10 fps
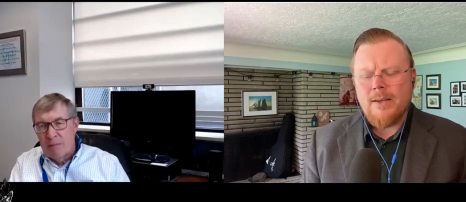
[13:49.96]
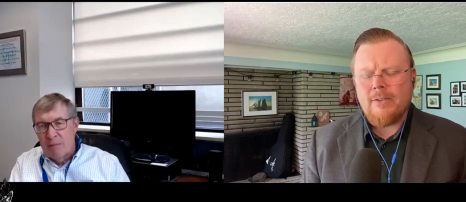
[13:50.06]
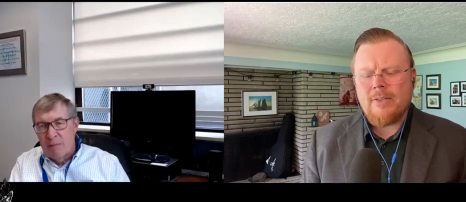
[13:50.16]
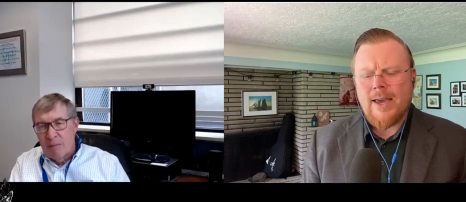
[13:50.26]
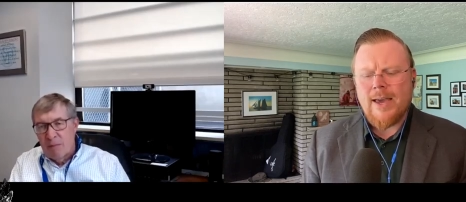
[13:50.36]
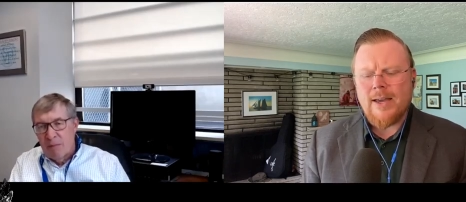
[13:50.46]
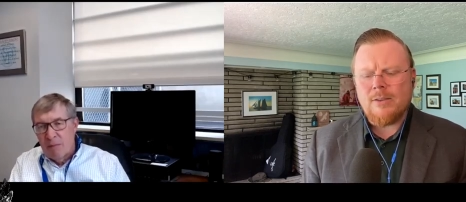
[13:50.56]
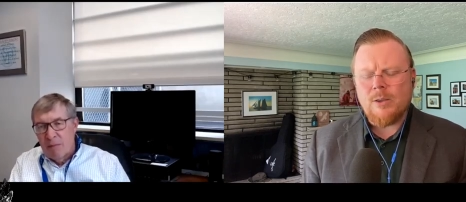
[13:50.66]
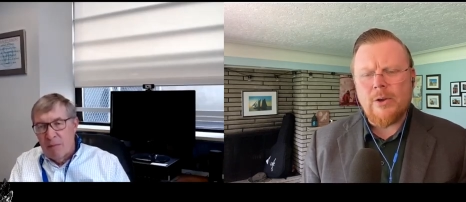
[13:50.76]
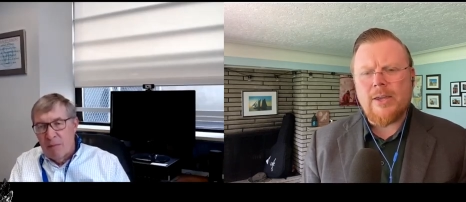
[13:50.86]

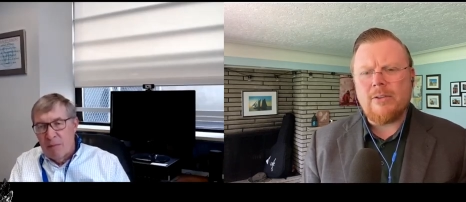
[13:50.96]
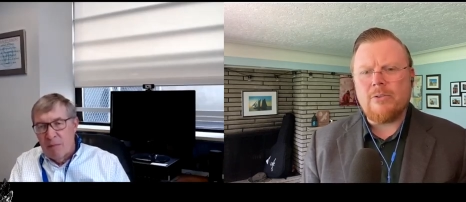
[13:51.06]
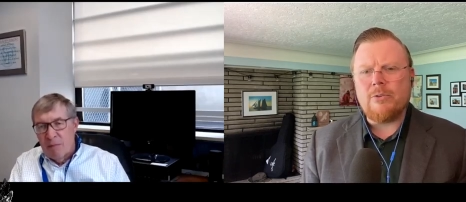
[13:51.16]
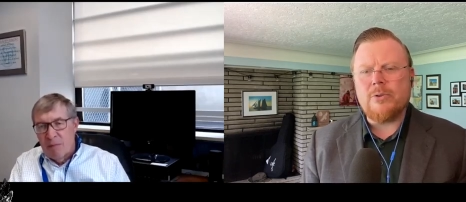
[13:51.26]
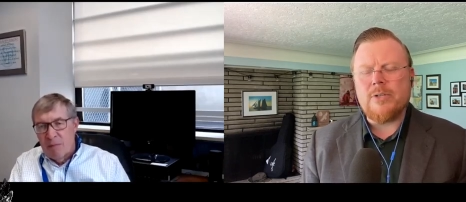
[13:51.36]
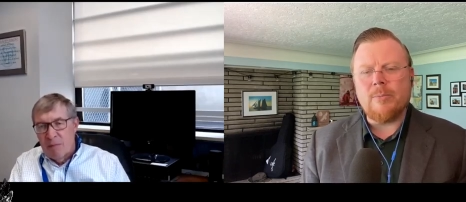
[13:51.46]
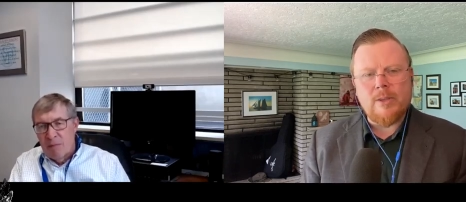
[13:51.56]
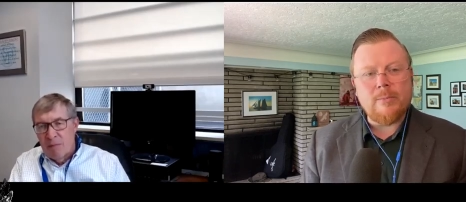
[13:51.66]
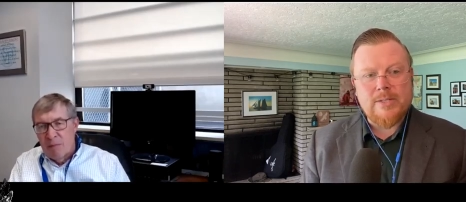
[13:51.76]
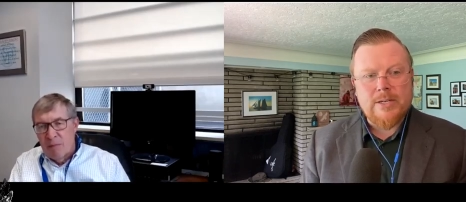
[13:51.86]
Speaker 1: that looking through some of
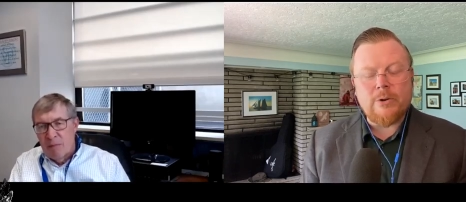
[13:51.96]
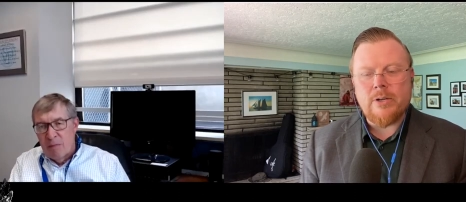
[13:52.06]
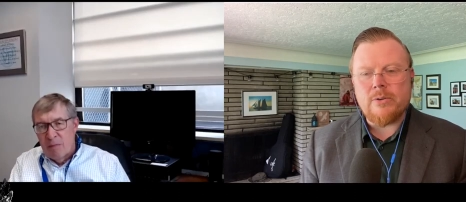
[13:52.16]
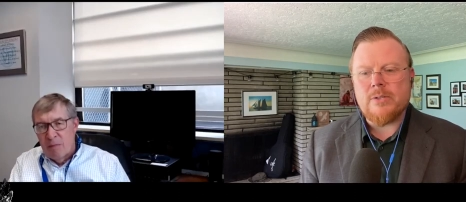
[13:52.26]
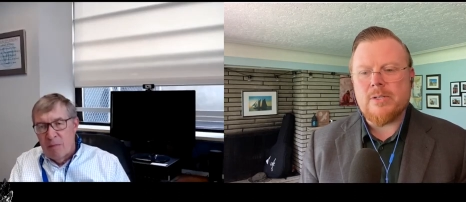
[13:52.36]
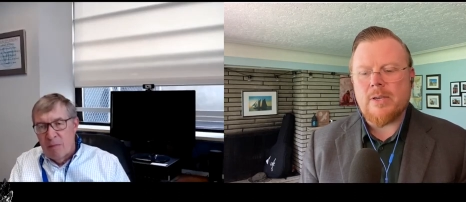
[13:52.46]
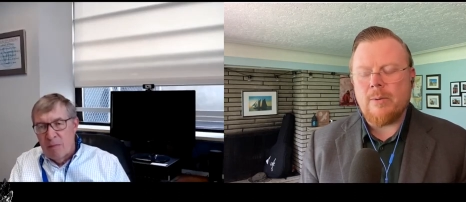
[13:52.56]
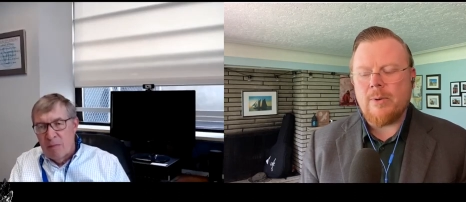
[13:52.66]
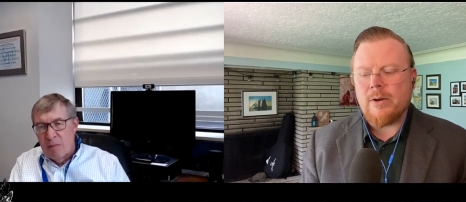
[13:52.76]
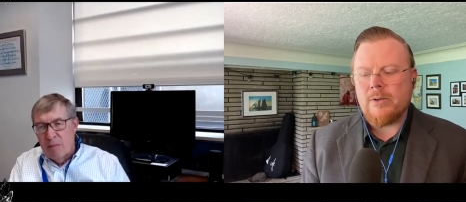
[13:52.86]
the materials
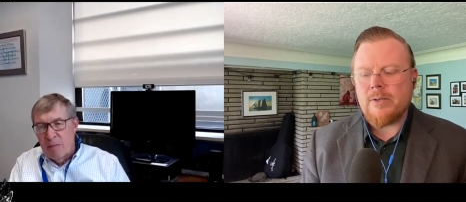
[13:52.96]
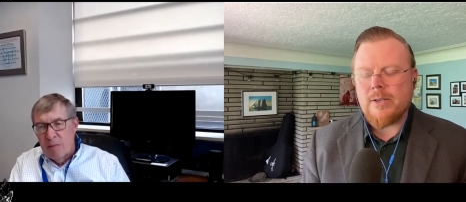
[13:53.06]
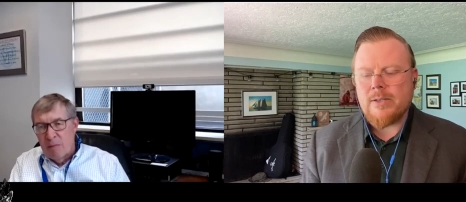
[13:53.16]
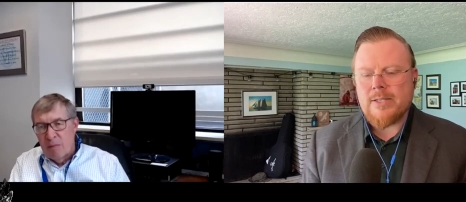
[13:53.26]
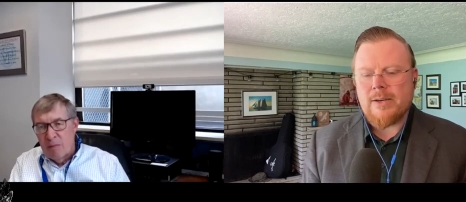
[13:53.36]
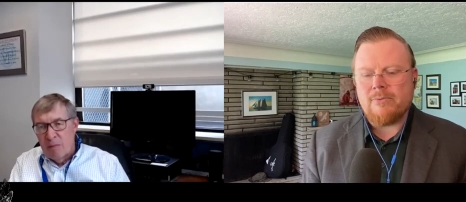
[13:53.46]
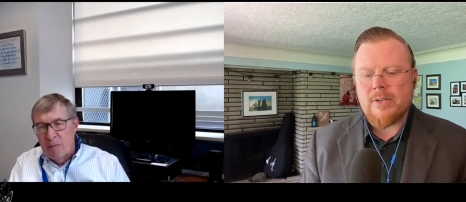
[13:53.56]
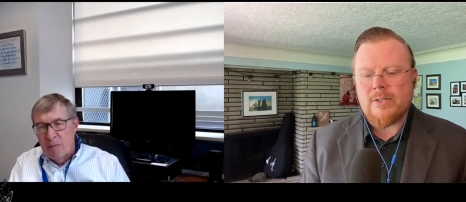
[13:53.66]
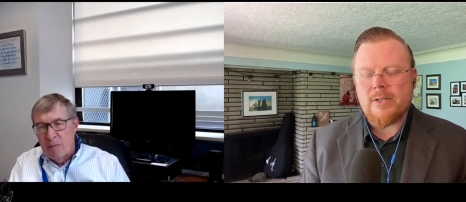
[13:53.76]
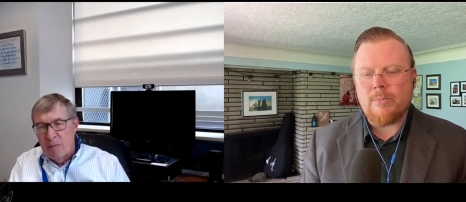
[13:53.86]
about uh, St.
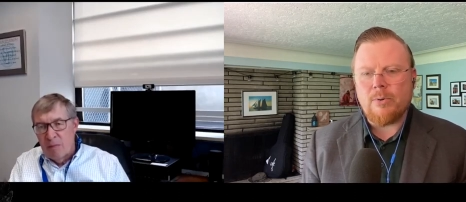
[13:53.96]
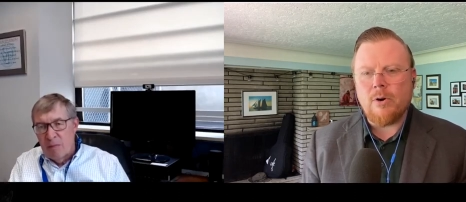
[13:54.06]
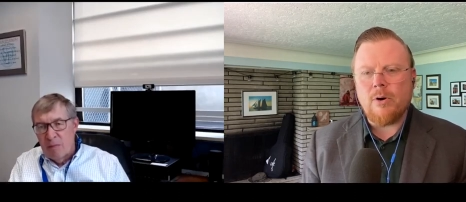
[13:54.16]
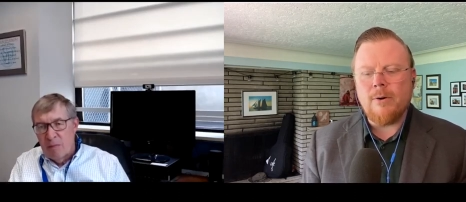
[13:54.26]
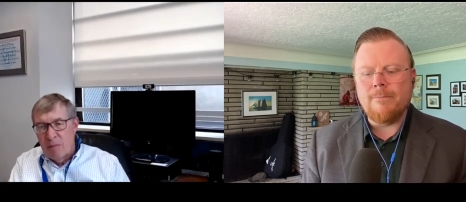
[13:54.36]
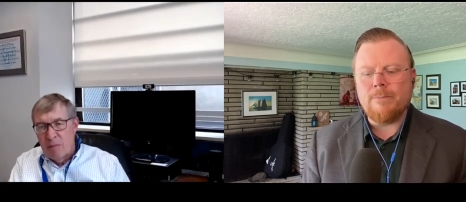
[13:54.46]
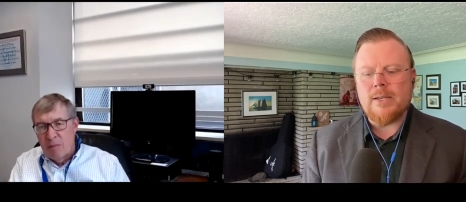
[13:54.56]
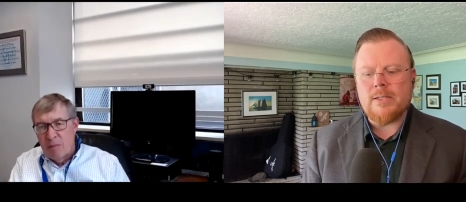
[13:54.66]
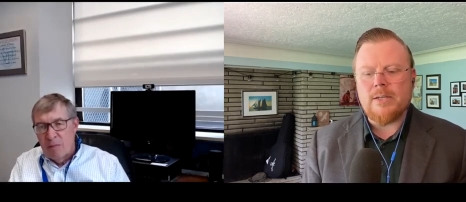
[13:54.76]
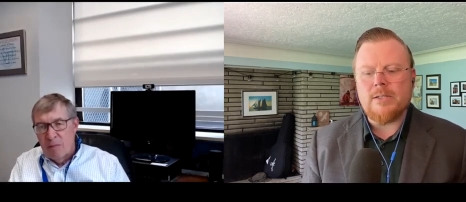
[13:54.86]
Vincent de Paul
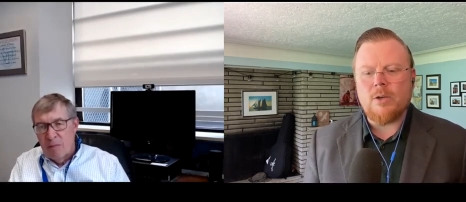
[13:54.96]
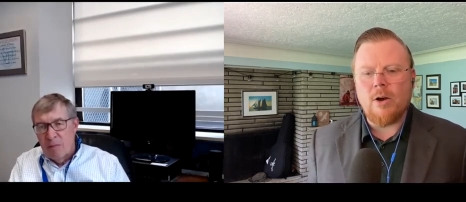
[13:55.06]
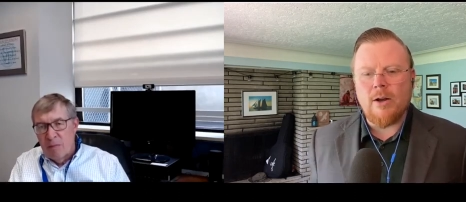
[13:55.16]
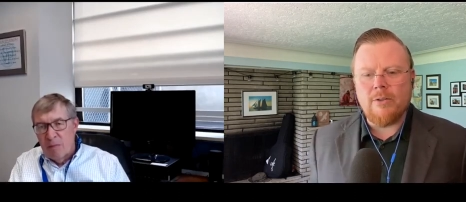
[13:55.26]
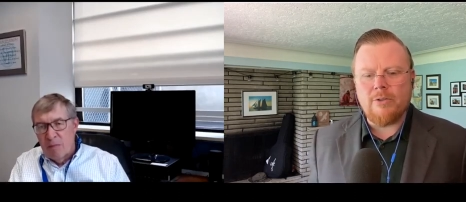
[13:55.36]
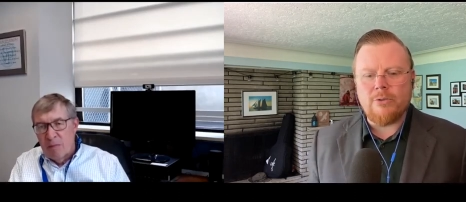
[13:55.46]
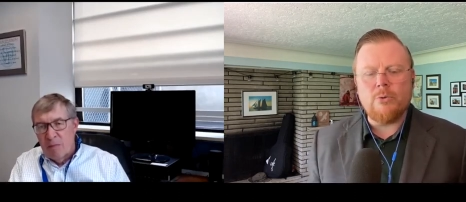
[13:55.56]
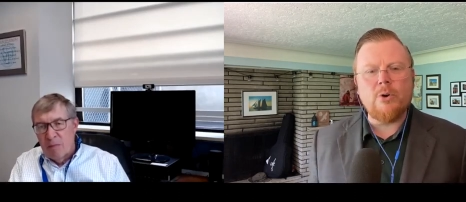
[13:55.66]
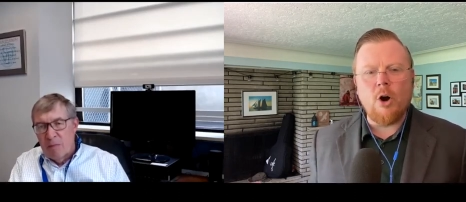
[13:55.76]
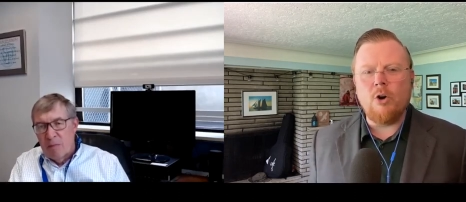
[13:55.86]
is I saw
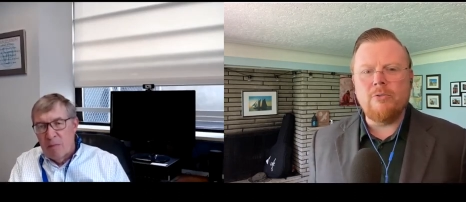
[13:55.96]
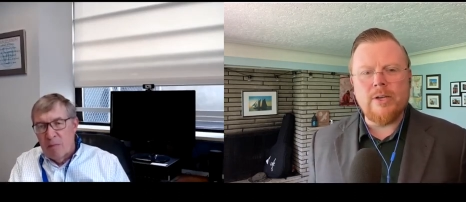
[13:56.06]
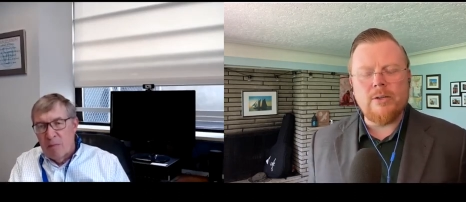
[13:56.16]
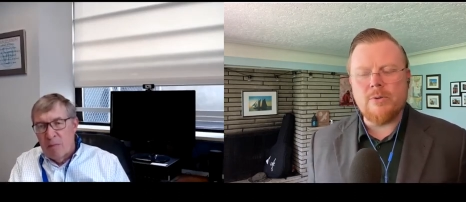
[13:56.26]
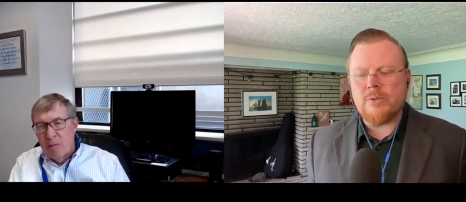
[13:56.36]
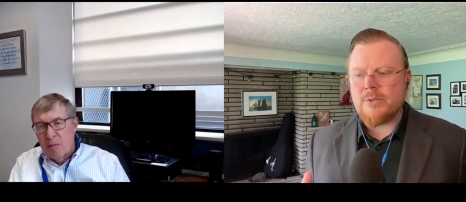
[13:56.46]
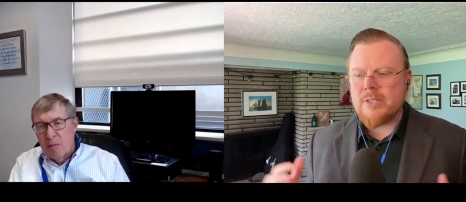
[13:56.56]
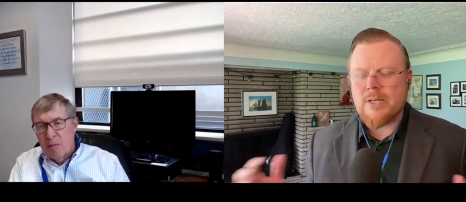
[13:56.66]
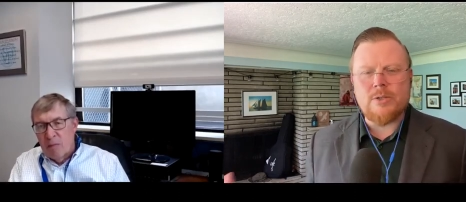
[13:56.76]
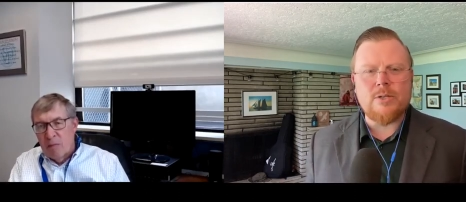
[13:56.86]
through COVID, which was
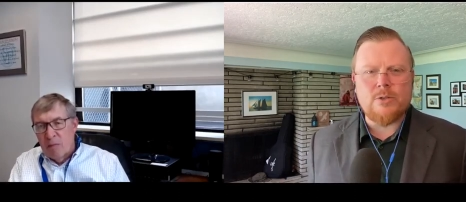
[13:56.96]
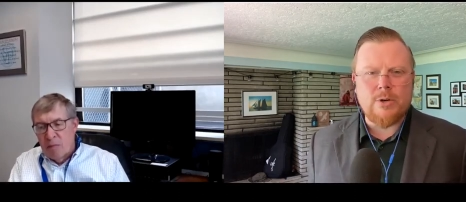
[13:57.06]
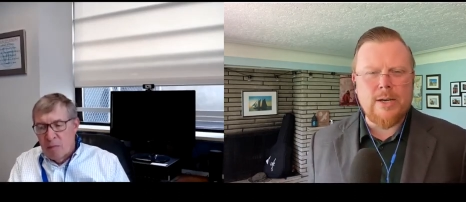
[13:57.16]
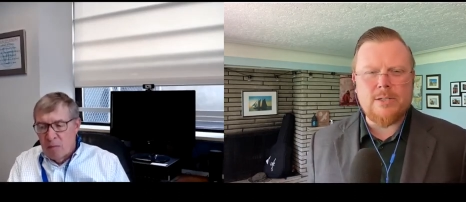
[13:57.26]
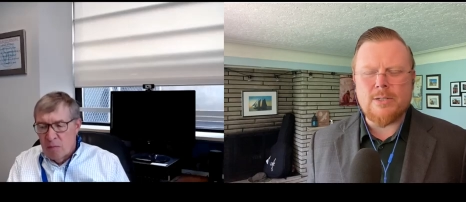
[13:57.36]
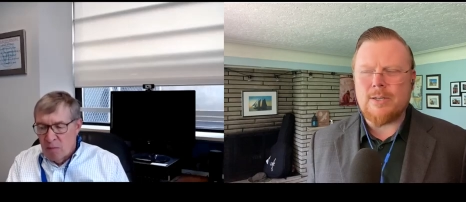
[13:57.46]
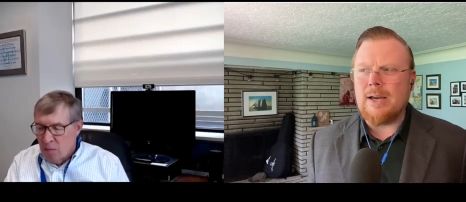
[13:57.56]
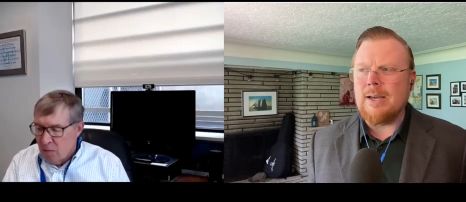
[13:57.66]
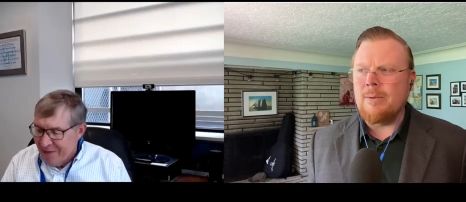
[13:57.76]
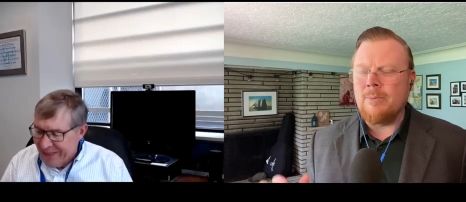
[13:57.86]
such a strange
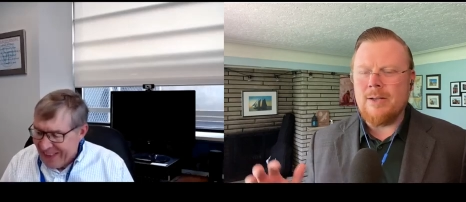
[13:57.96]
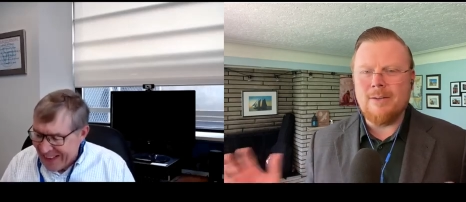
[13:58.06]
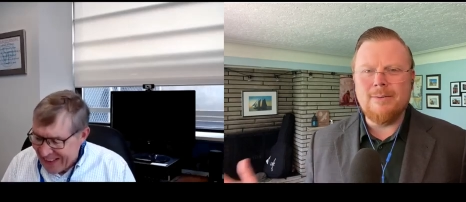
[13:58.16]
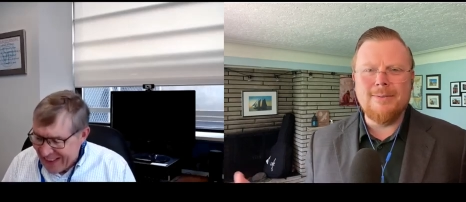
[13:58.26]
time, and it